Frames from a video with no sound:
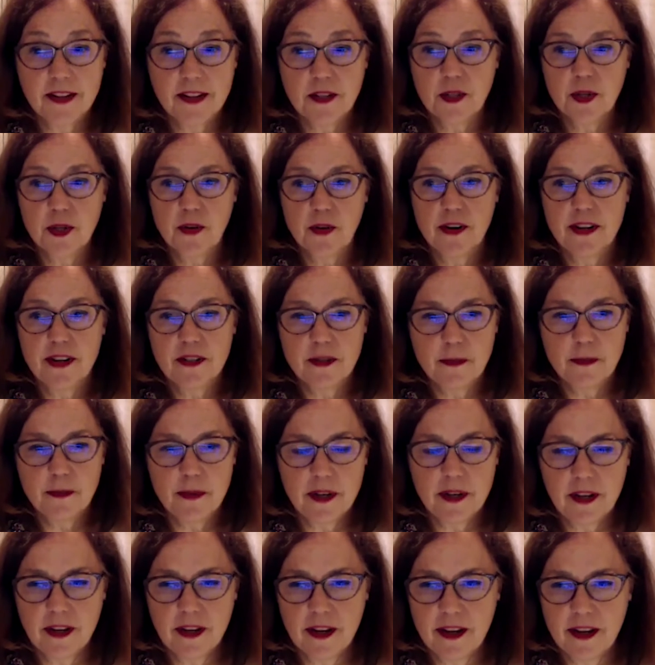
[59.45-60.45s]
It's great to
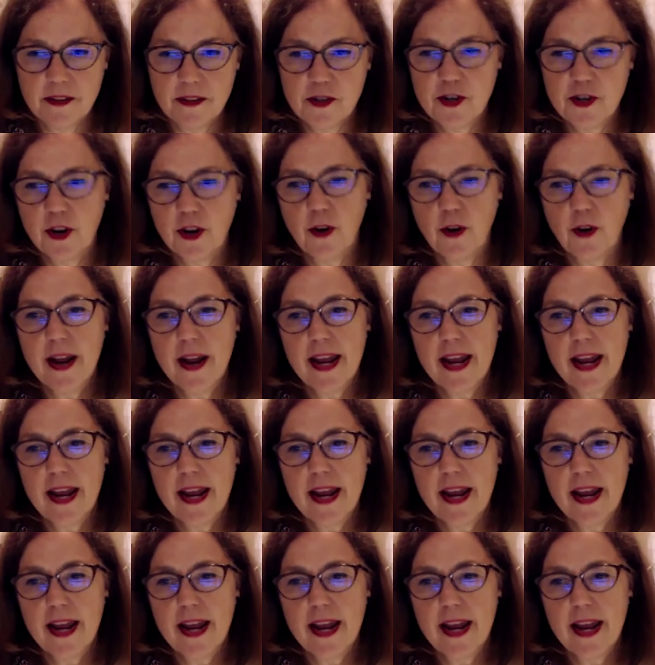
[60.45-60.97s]
be on the show.